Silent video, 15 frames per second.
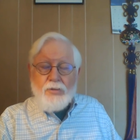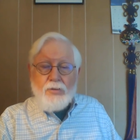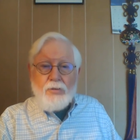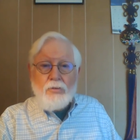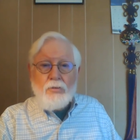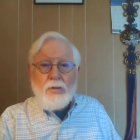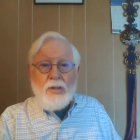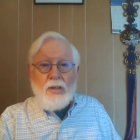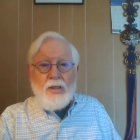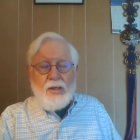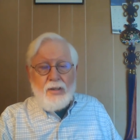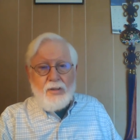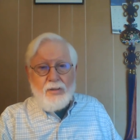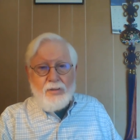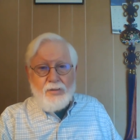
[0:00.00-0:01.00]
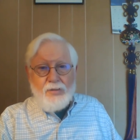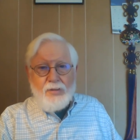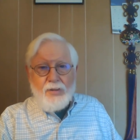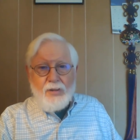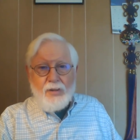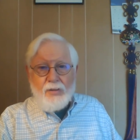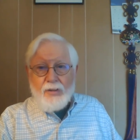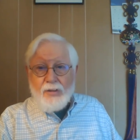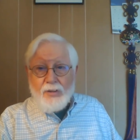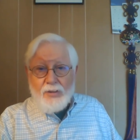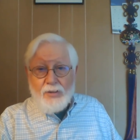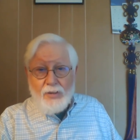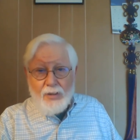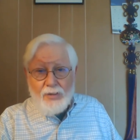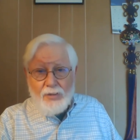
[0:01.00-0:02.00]
due? Is there a
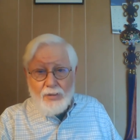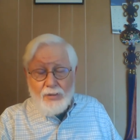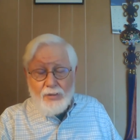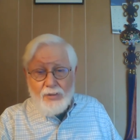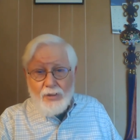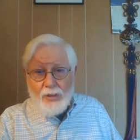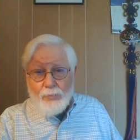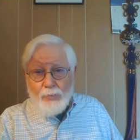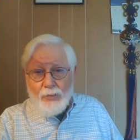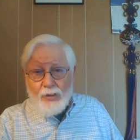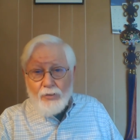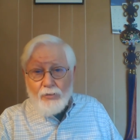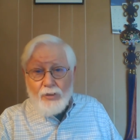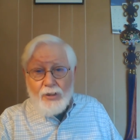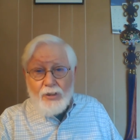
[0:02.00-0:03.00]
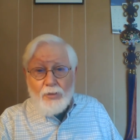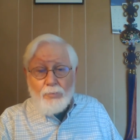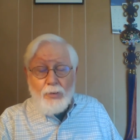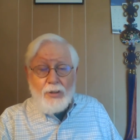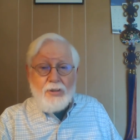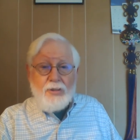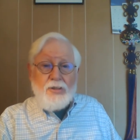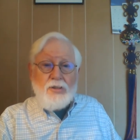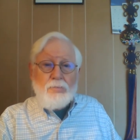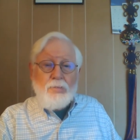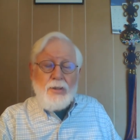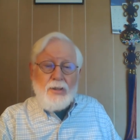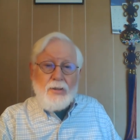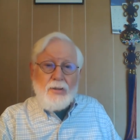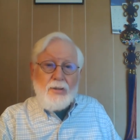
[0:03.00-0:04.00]
discussion assignment you need to
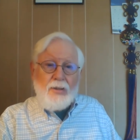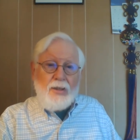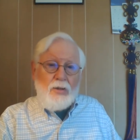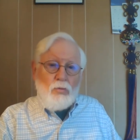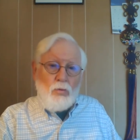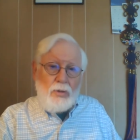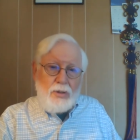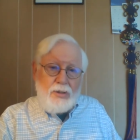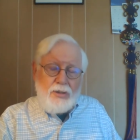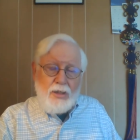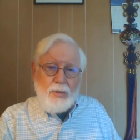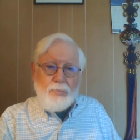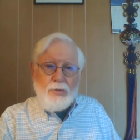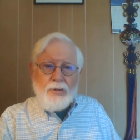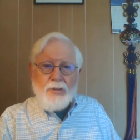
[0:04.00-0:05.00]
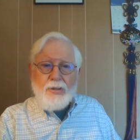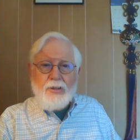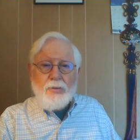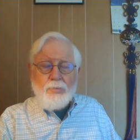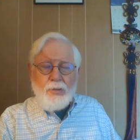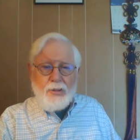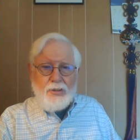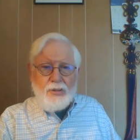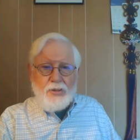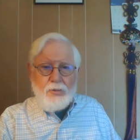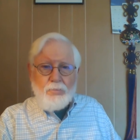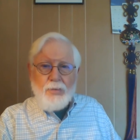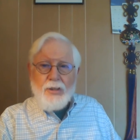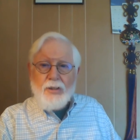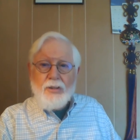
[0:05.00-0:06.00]
participate in, a workshop you need to
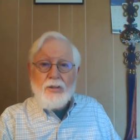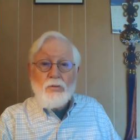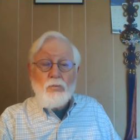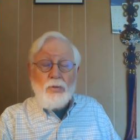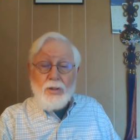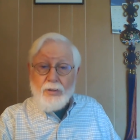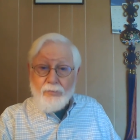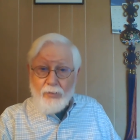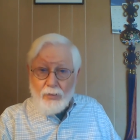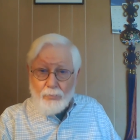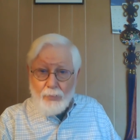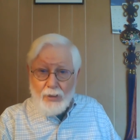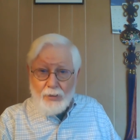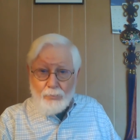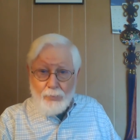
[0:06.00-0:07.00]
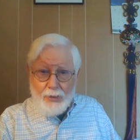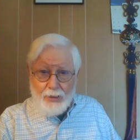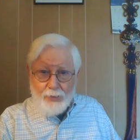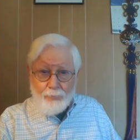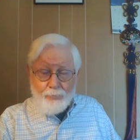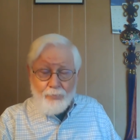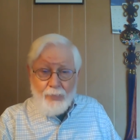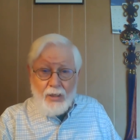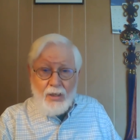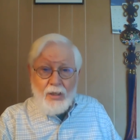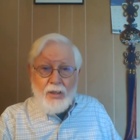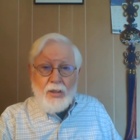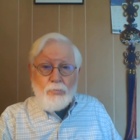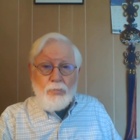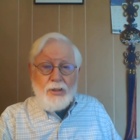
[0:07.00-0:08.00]
participate in, whatever it might be.
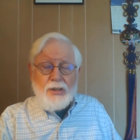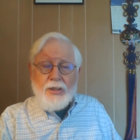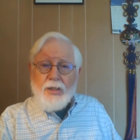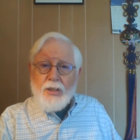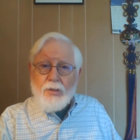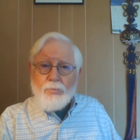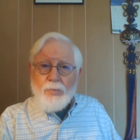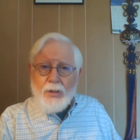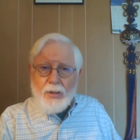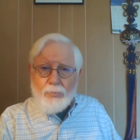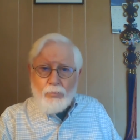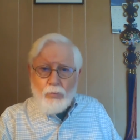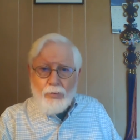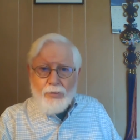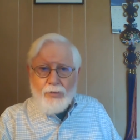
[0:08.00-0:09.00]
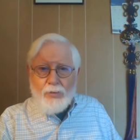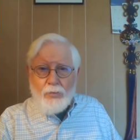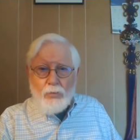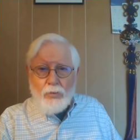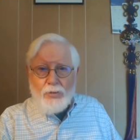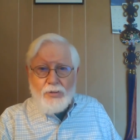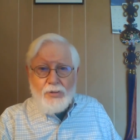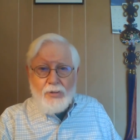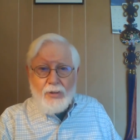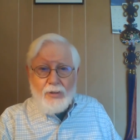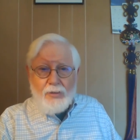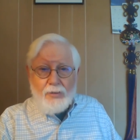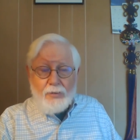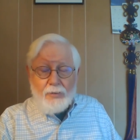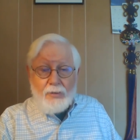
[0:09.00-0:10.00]
But keep up with the course
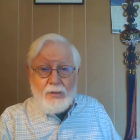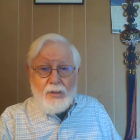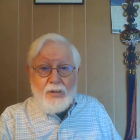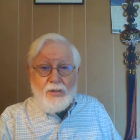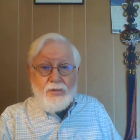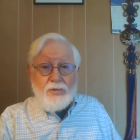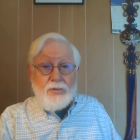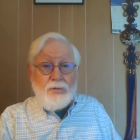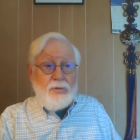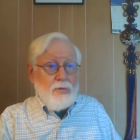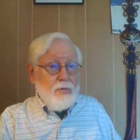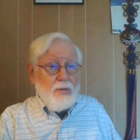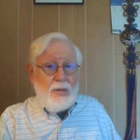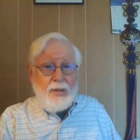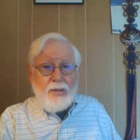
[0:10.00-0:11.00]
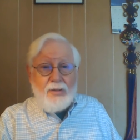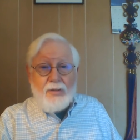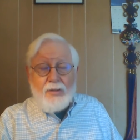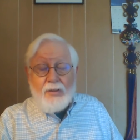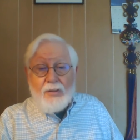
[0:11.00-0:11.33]
schedule so you're not